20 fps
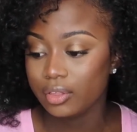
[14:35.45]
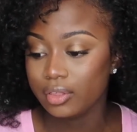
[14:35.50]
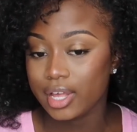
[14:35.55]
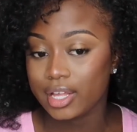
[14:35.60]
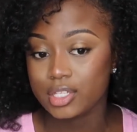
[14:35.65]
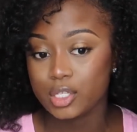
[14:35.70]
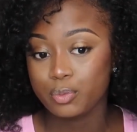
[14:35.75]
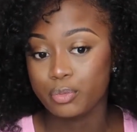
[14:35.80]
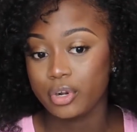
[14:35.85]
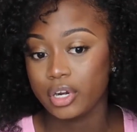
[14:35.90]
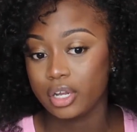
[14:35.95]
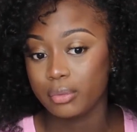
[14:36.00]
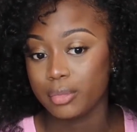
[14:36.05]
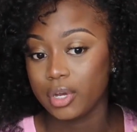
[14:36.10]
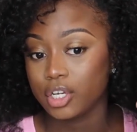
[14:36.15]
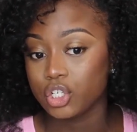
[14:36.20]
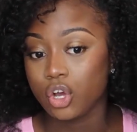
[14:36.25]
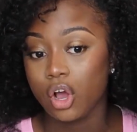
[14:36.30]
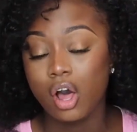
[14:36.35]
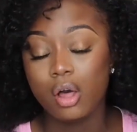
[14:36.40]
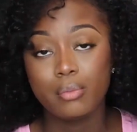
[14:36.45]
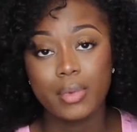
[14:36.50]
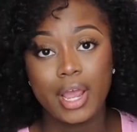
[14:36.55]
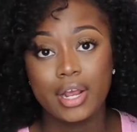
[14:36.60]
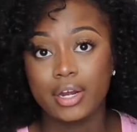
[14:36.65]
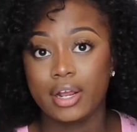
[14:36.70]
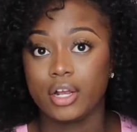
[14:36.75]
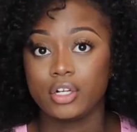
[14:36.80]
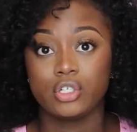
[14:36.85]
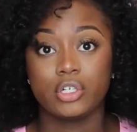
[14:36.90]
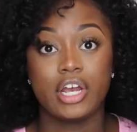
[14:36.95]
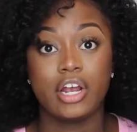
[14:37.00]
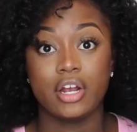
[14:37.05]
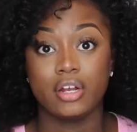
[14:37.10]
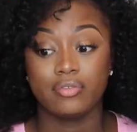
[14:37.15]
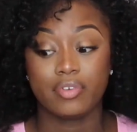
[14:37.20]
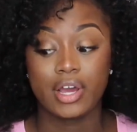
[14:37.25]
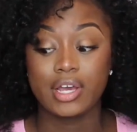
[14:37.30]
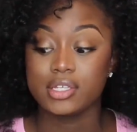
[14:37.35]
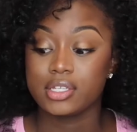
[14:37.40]
that's pretty much all my natural hair
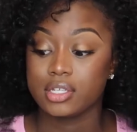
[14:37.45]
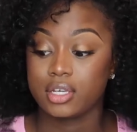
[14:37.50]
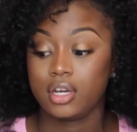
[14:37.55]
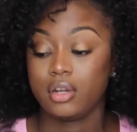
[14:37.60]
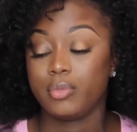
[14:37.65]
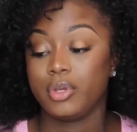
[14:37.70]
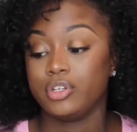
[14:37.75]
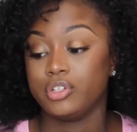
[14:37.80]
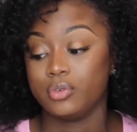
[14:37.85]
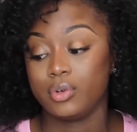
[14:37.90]
advice is going to be.